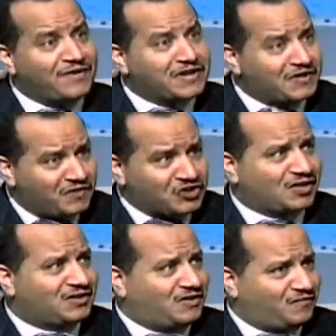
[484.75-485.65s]
Having
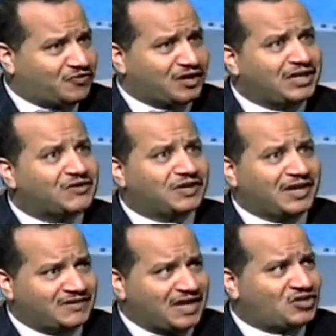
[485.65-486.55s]
a vision for
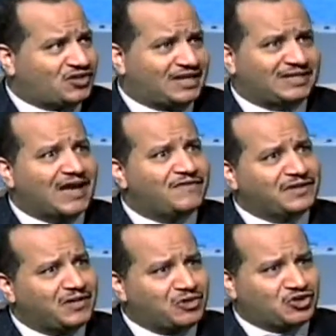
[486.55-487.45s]
any organization
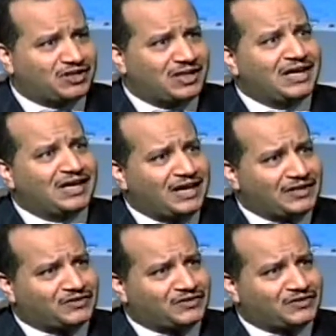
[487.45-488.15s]
and having a mission,